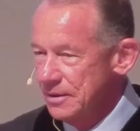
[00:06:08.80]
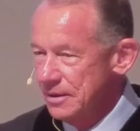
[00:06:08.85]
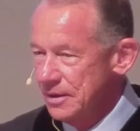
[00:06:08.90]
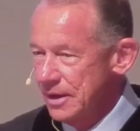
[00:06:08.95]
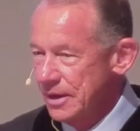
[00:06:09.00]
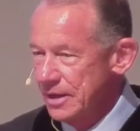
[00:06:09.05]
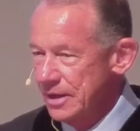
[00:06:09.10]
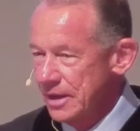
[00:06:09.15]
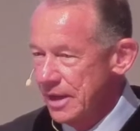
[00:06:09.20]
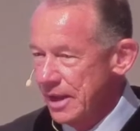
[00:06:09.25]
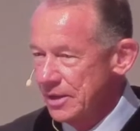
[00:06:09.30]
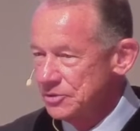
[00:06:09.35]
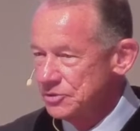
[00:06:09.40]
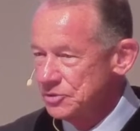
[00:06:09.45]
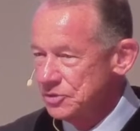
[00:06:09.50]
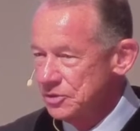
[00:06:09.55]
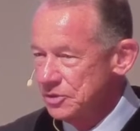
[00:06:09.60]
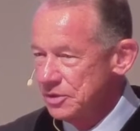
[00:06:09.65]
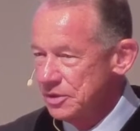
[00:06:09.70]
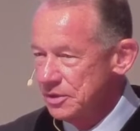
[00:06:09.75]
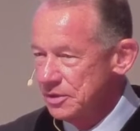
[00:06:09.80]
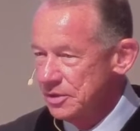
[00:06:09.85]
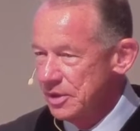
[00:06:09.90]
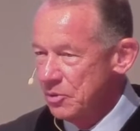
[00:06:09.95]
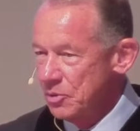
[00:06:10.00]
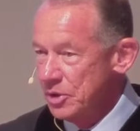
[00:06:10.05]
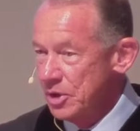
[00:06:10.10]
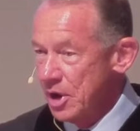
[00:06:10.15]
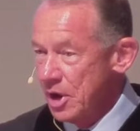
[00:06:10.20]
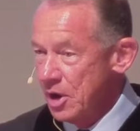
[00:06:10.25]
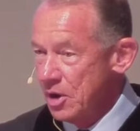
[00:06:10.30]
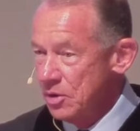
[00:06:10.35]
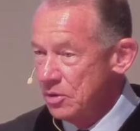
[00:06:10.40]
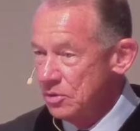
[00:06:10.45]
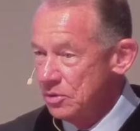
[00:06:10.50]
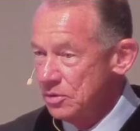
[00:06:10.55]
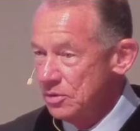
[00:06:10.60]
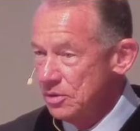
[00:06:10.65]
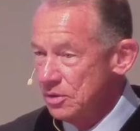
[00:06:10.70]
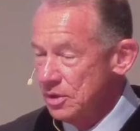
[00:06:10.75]
And he answered that we all
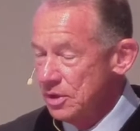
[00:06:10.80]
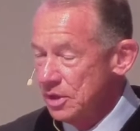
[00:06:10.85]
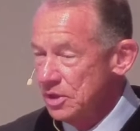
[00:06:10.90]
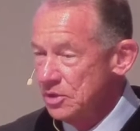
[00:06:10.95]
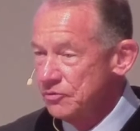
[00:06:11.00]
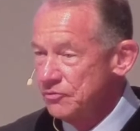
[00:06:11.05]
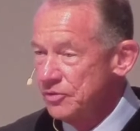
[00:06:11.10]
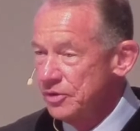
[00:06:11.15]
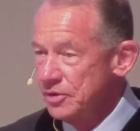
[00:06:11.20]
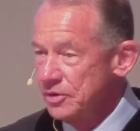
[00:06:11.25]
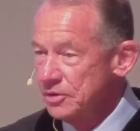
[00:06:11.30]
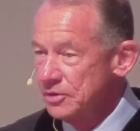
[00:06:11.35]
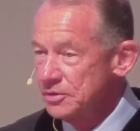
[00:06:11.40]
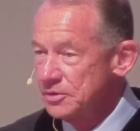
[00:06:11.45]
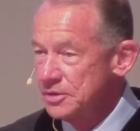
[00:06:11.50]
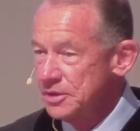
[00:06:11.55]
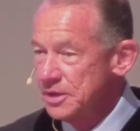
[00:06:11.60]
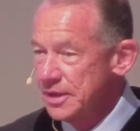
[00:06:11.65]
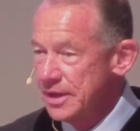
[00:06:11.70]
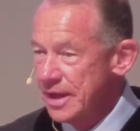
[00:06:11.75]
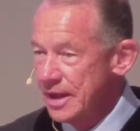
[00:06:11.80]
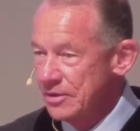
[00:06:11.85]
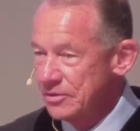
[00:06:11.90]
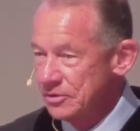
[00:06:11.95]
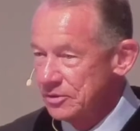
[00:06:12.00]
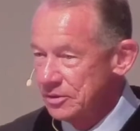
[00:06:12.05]
live here together.